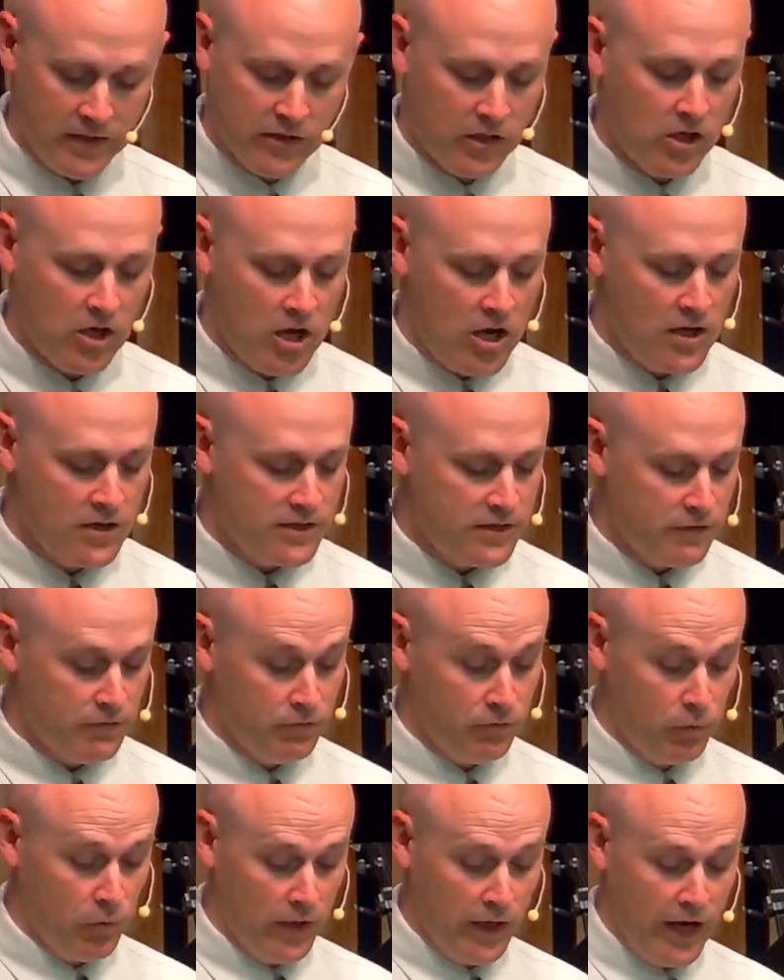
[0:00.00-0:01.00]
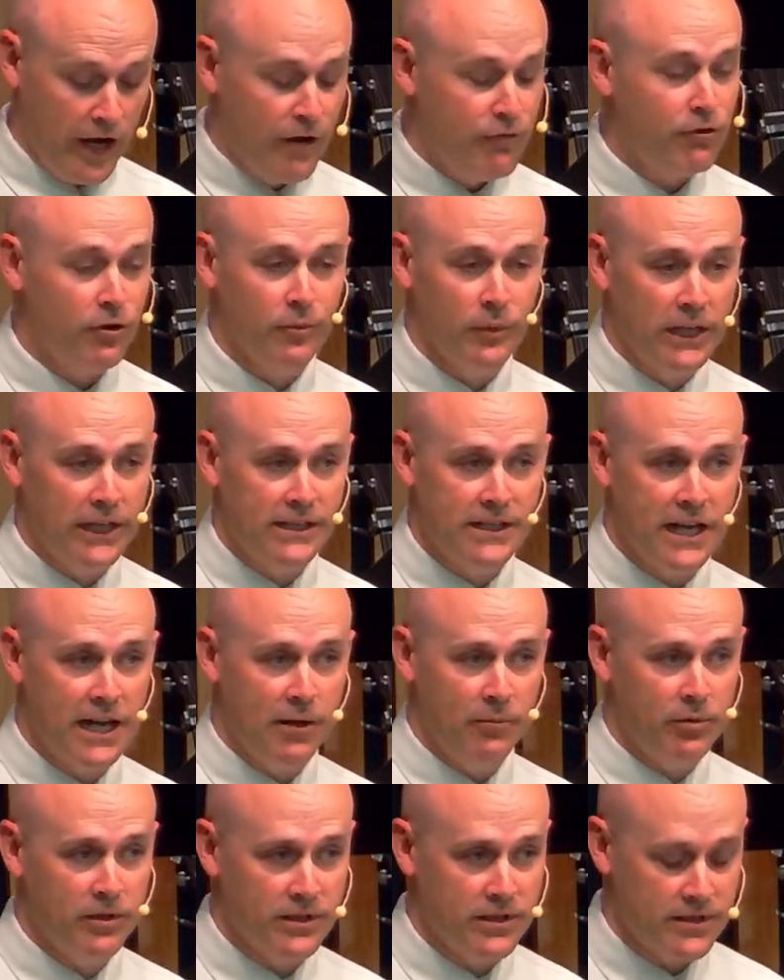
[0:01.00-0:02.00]
at the cost of whatever might
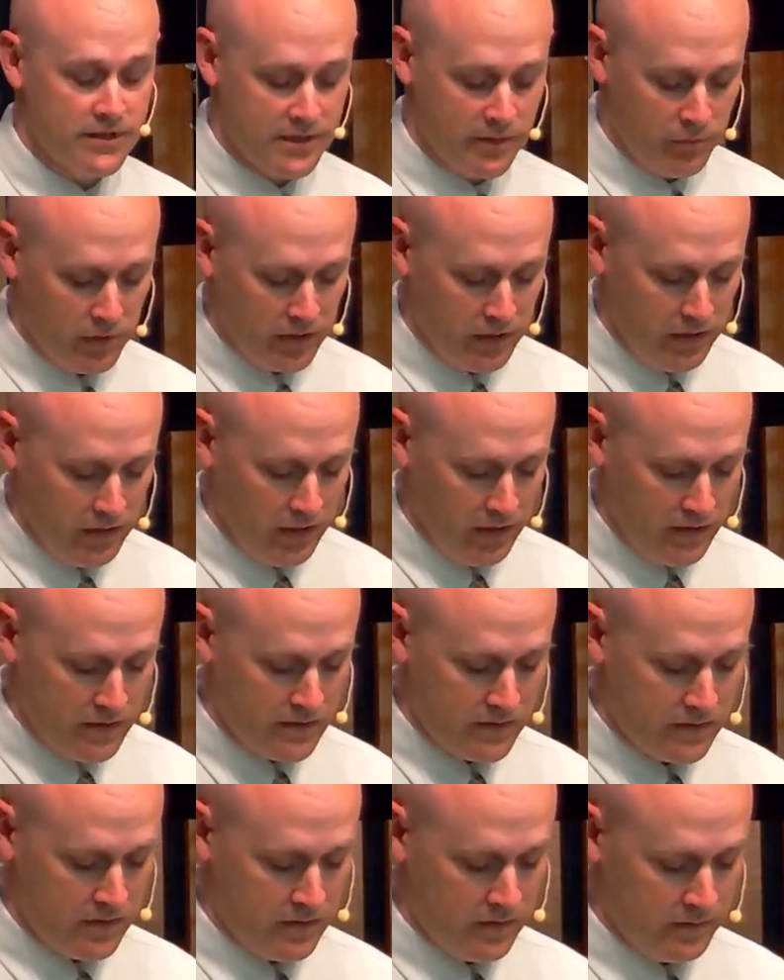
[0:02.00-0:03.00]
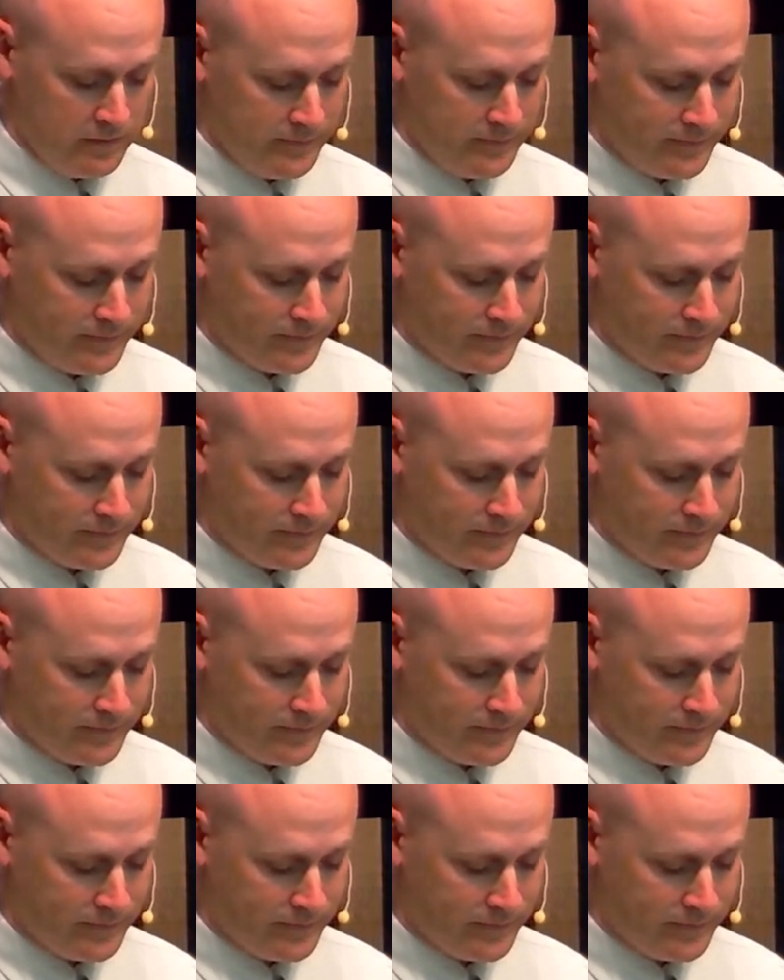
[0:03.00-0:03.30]
happen to somebody else.